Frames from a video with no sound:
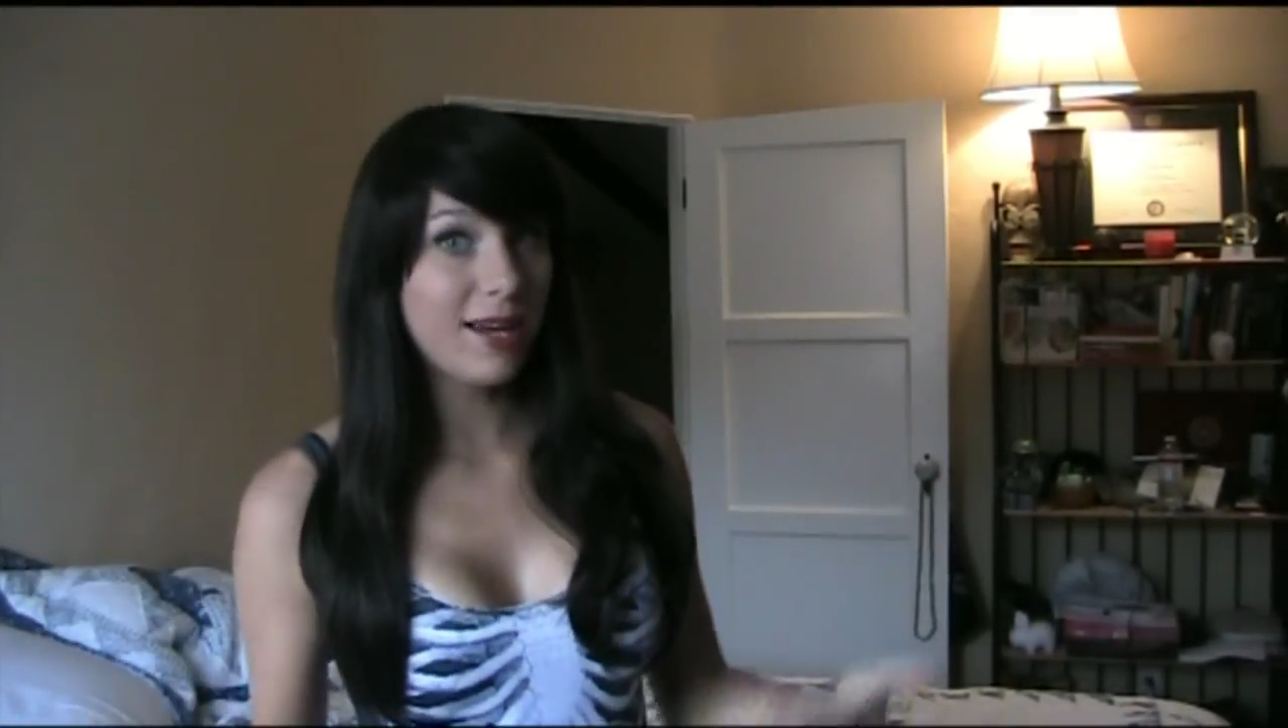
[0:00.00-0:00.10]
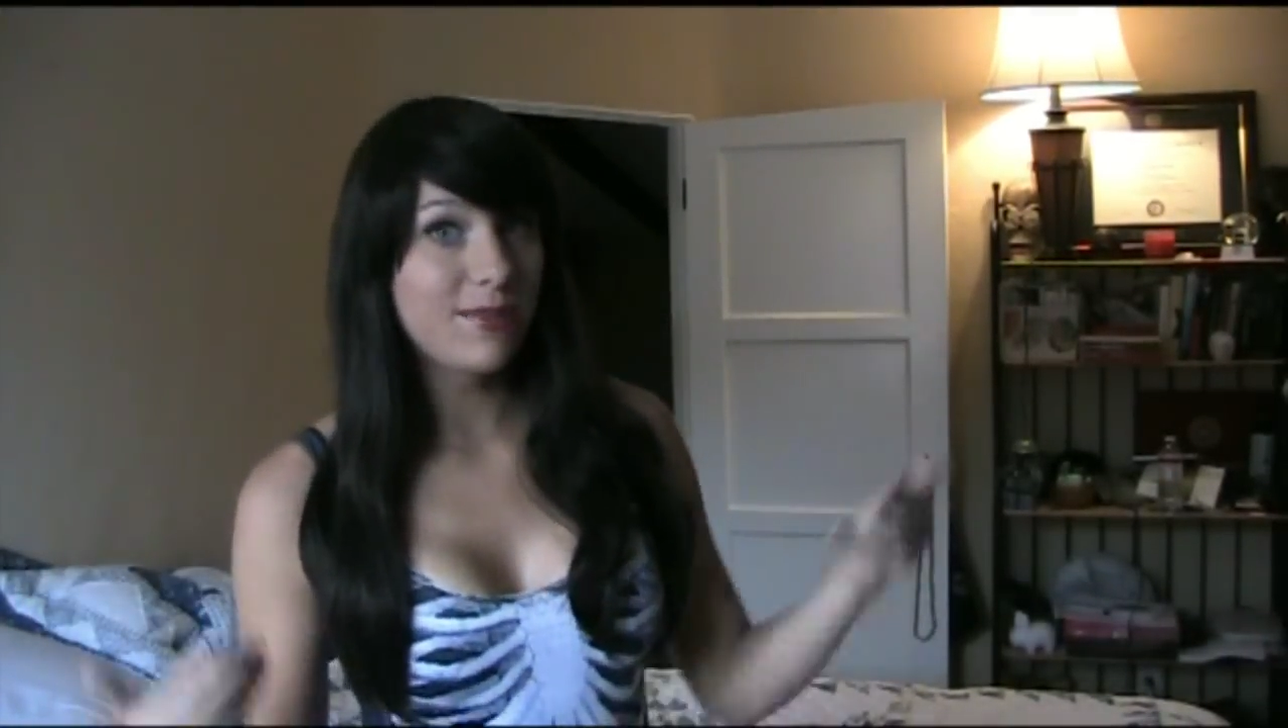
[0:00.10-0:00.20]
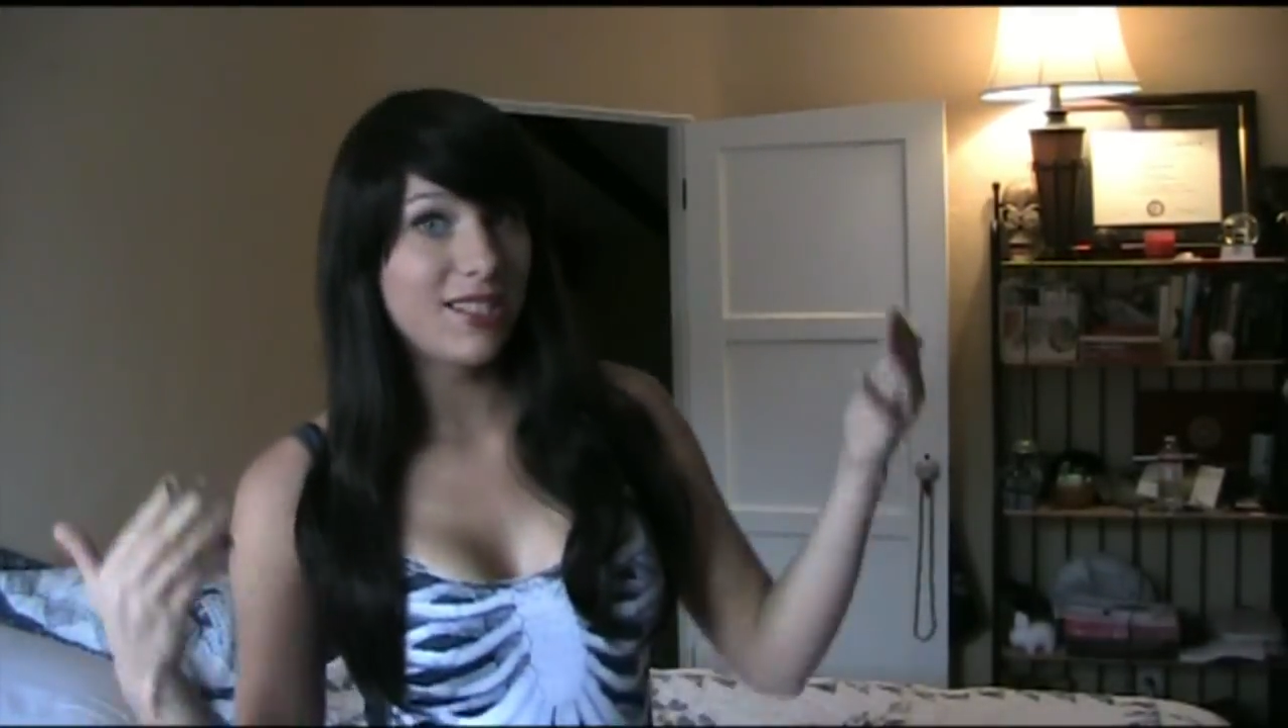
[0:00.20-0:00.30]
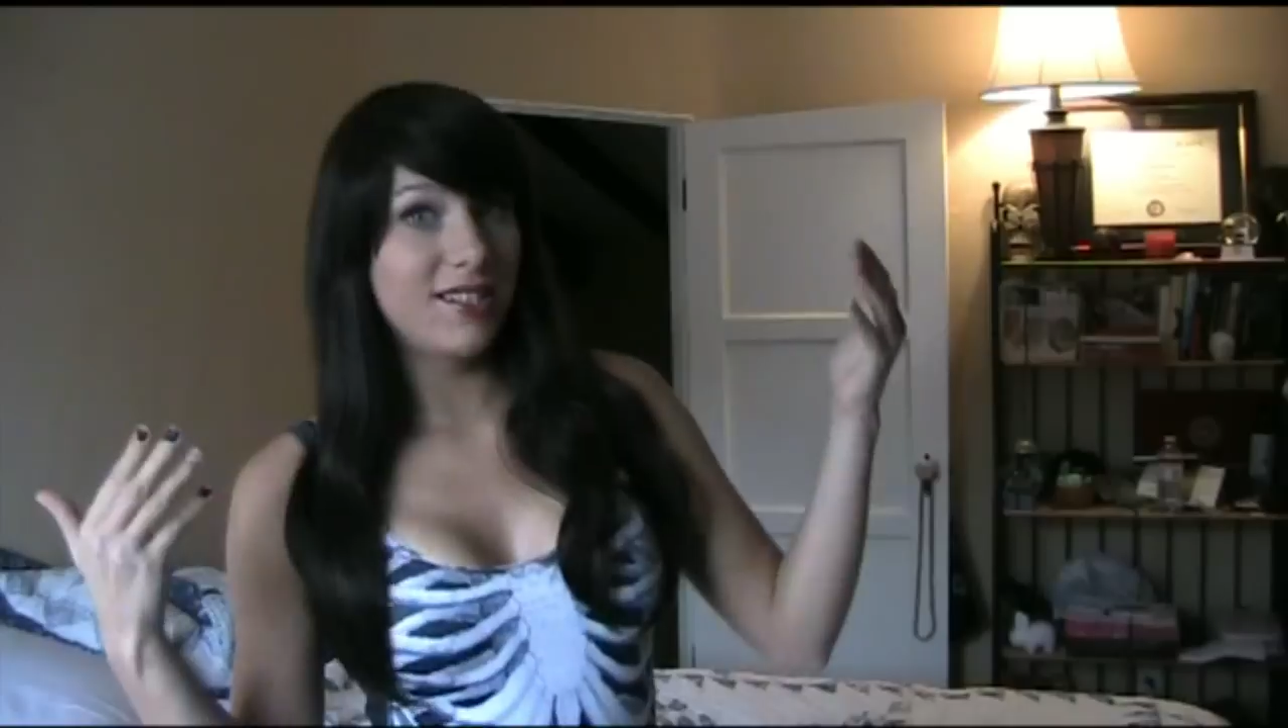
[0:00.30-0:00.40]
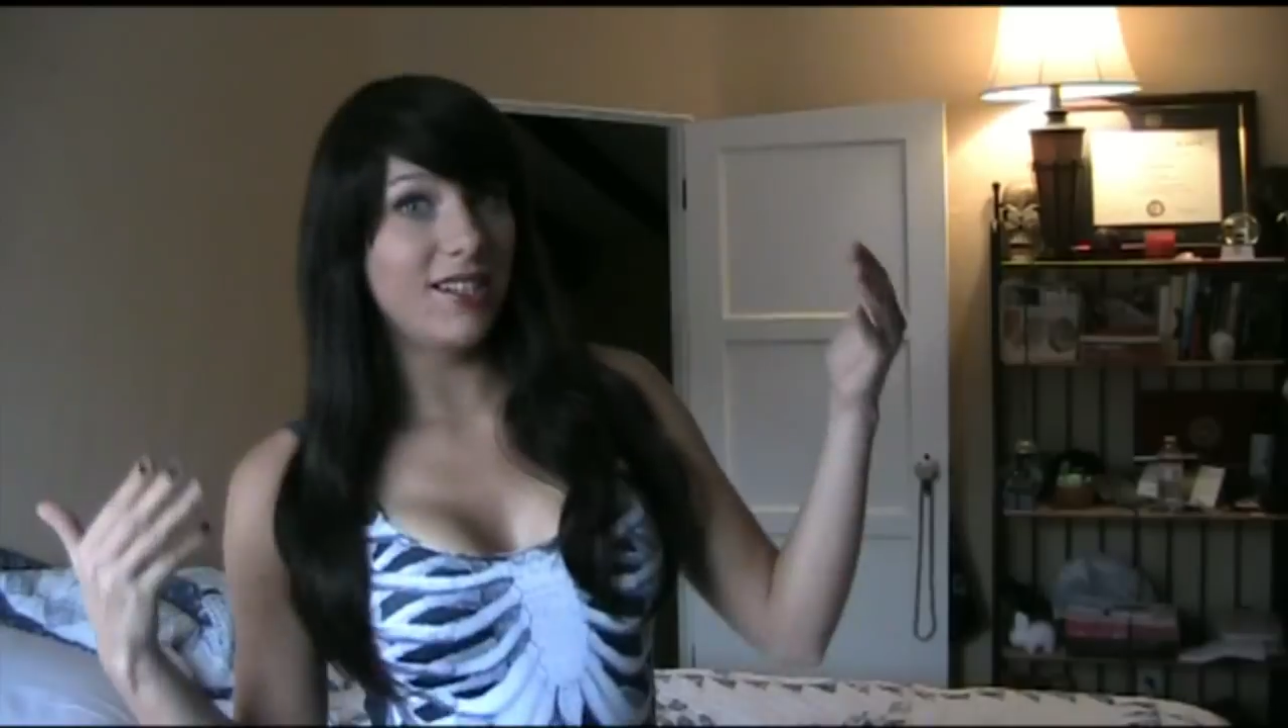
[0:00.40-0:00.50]

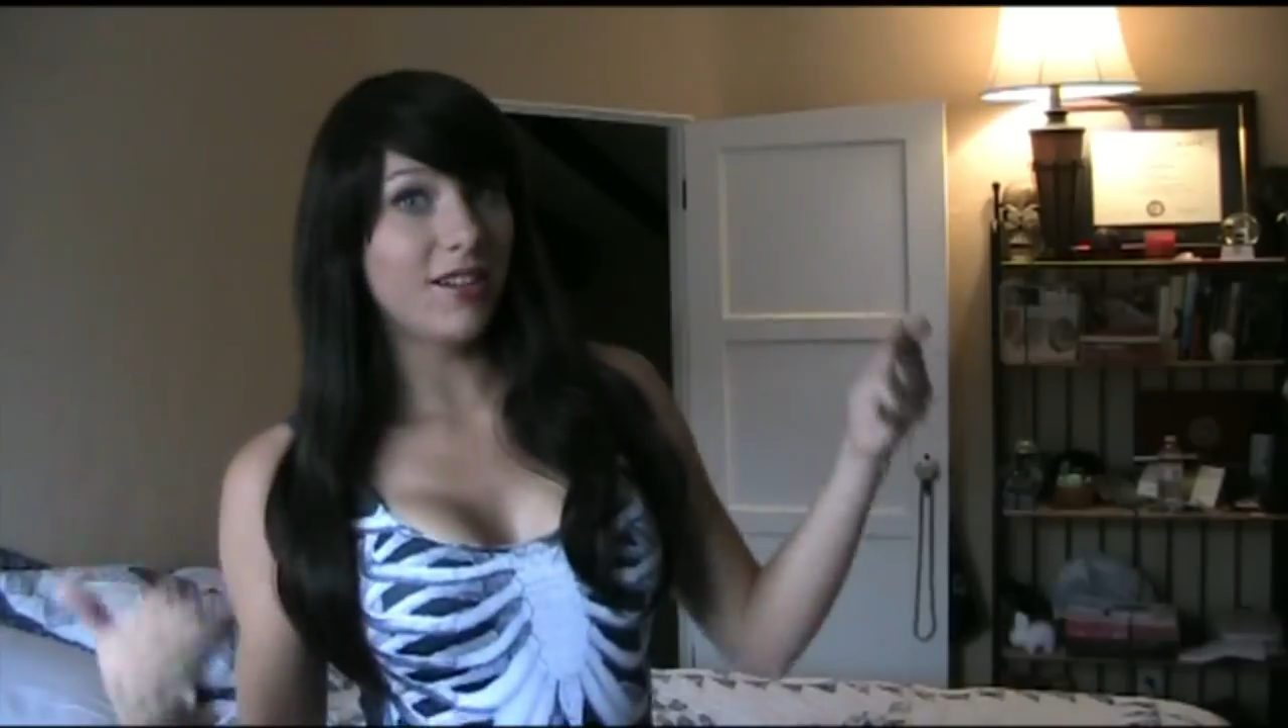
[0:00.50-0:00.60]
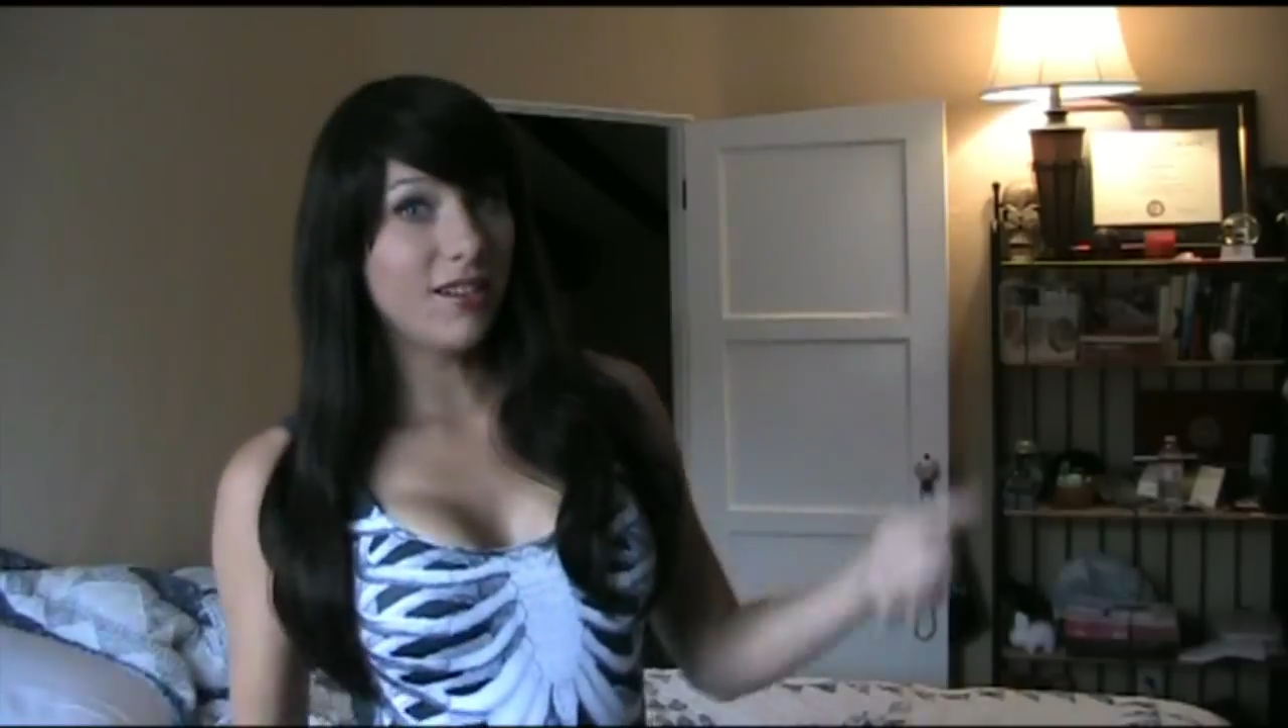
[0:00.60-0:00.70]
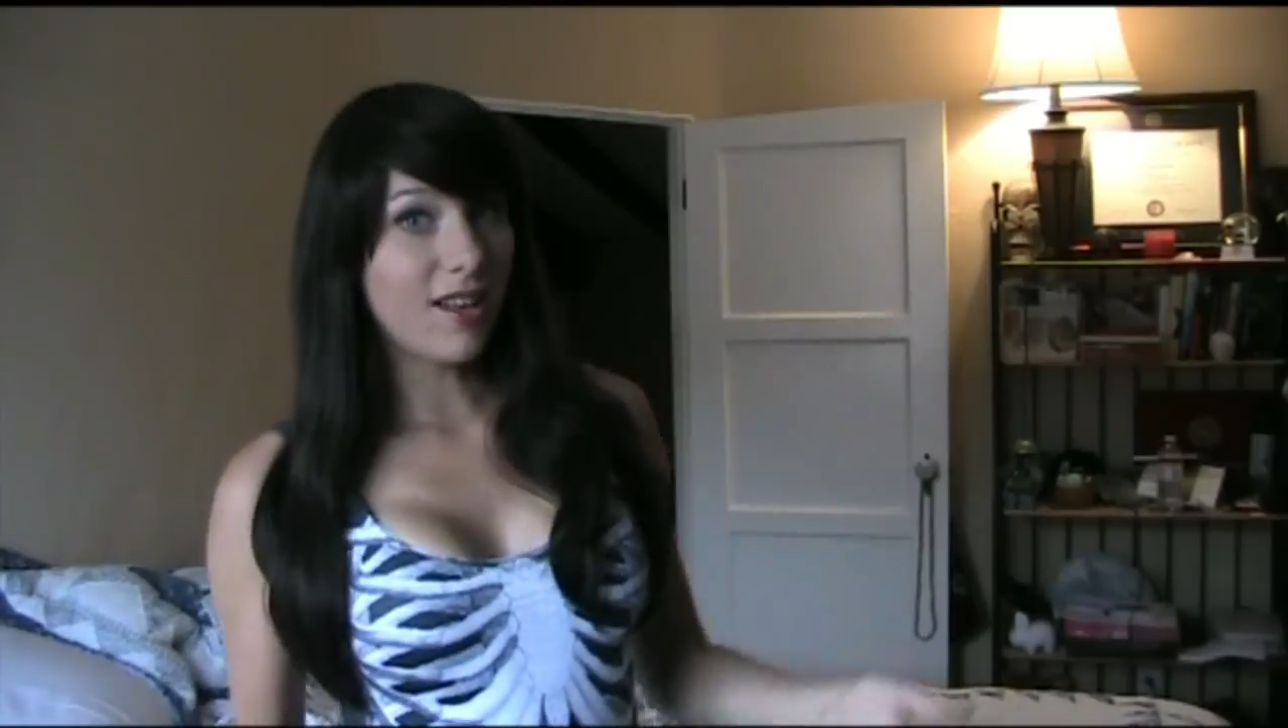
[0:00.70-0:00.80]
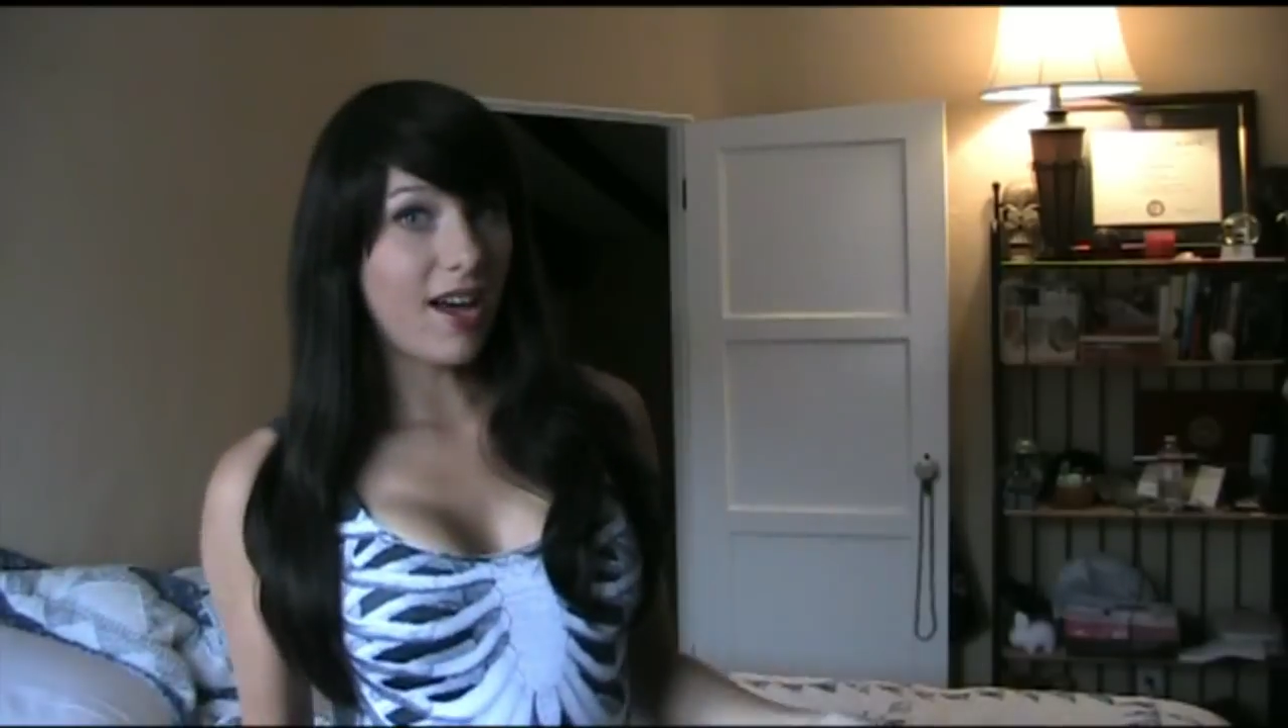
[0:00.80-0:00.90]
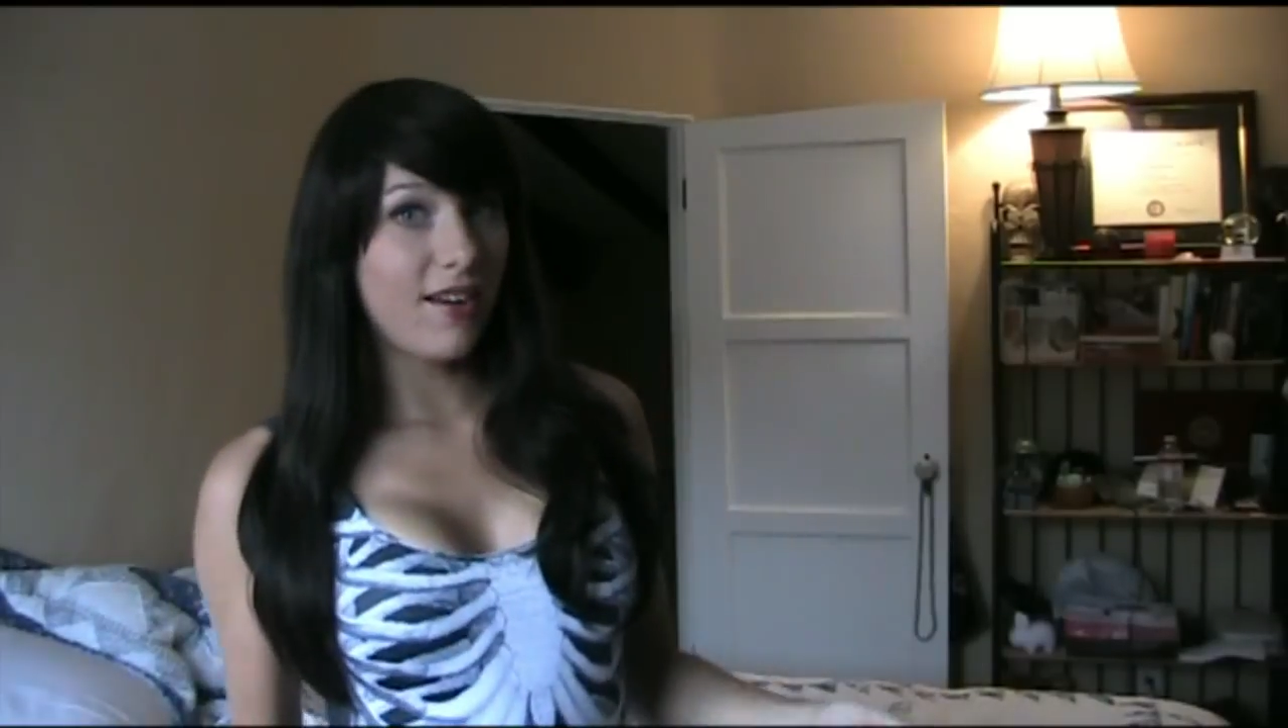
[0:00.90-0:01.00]
I'm
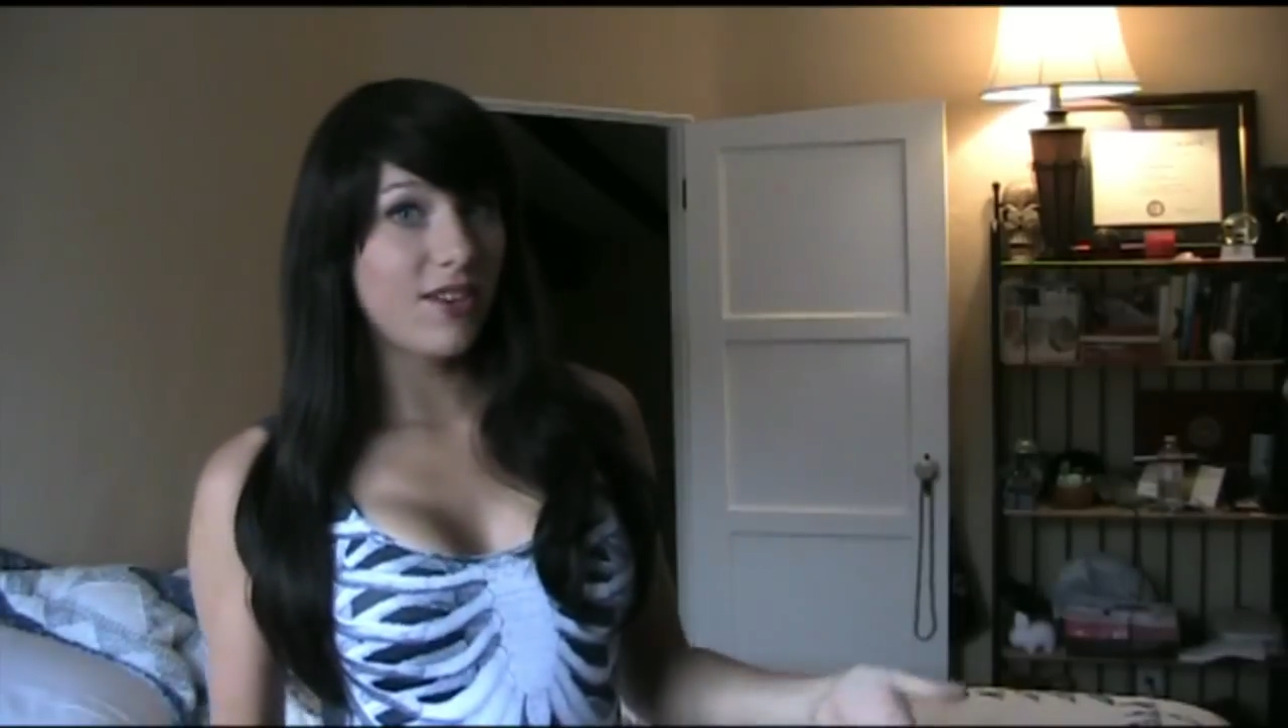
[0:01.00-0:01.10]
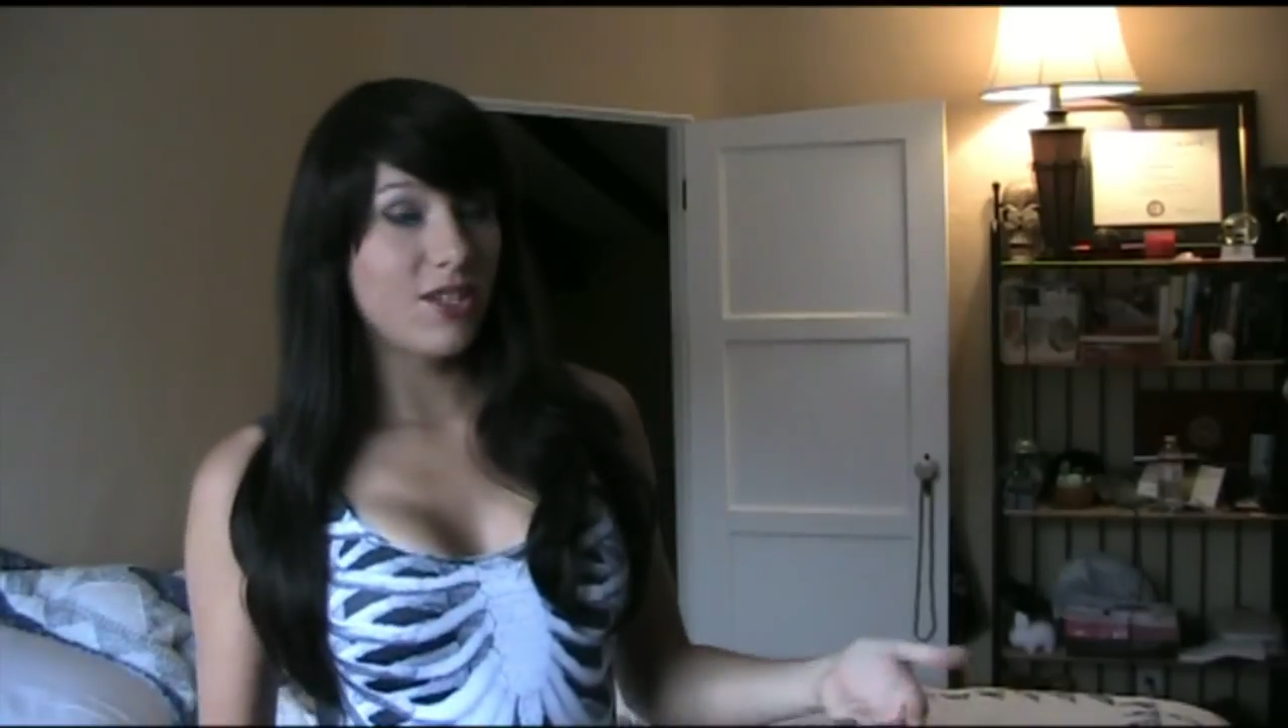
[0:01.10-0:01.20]
still alive,